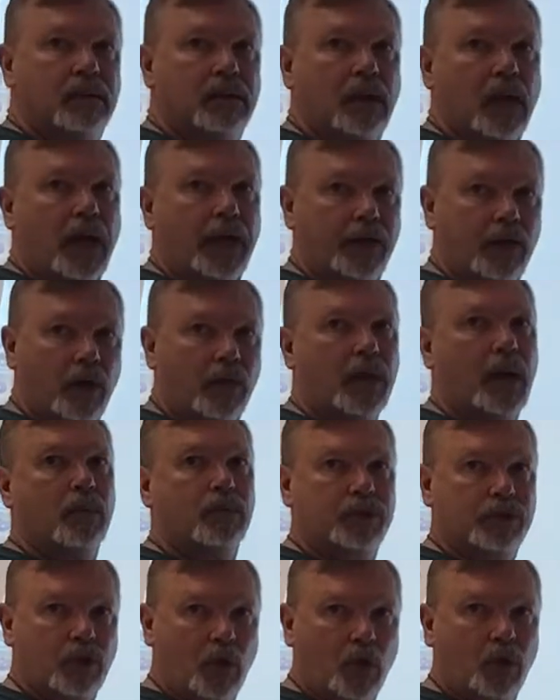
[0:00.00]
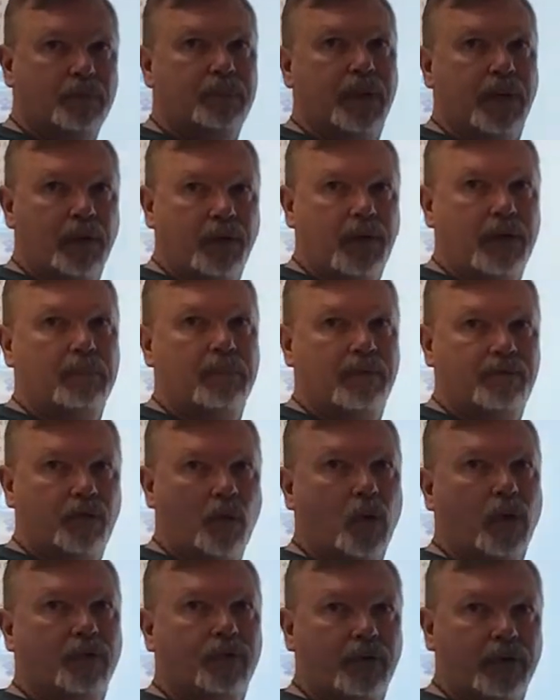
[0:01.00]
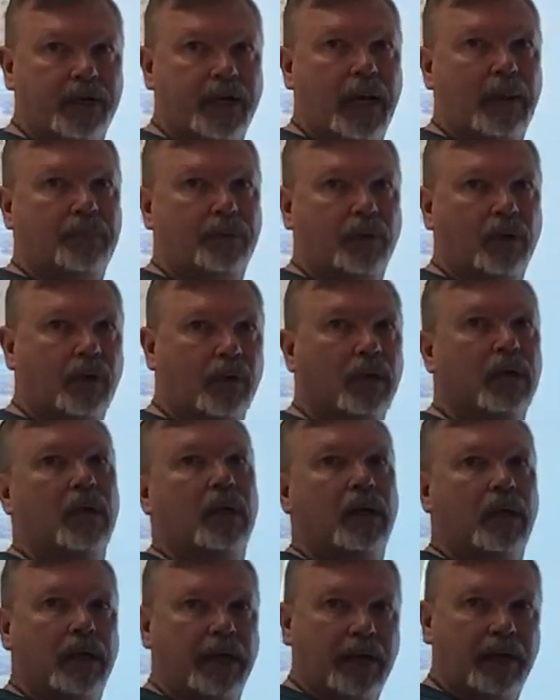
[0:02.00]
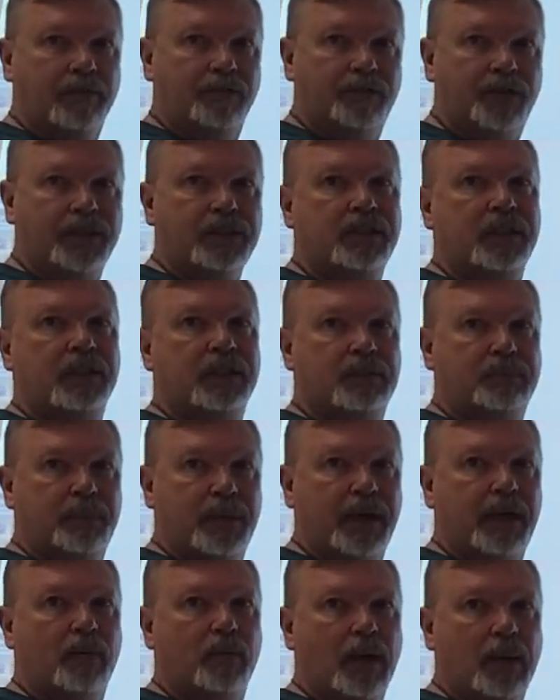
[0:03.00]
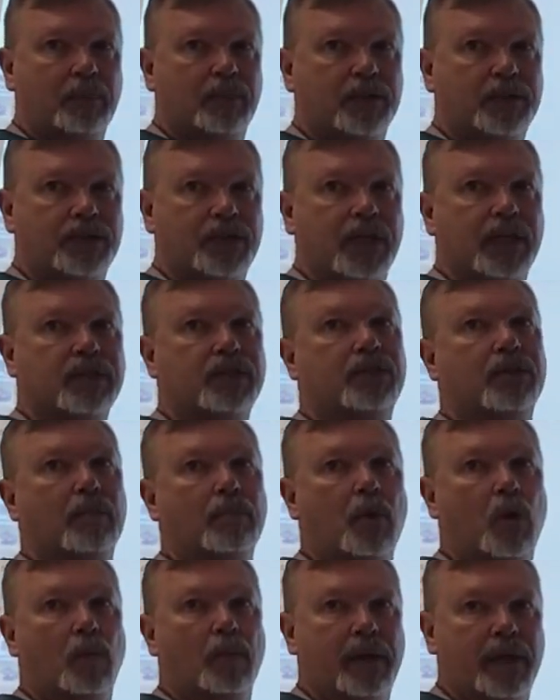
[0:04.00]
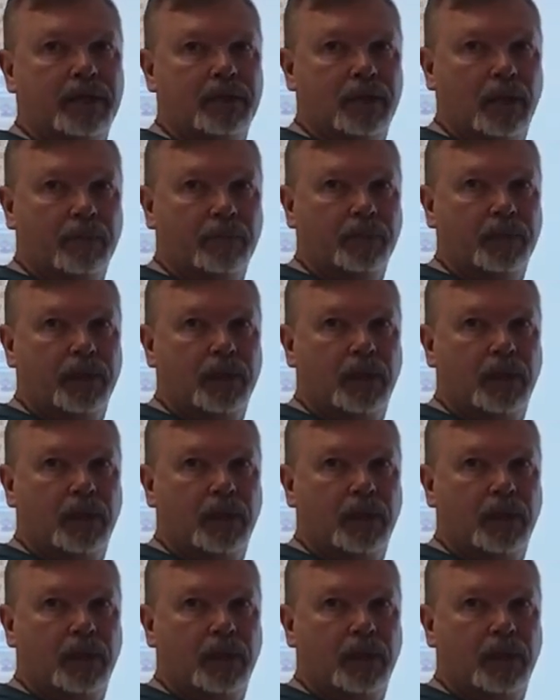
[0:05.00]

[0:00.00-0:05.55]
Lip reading: I know that was called period before for Kepler. In physics, P represents momentum.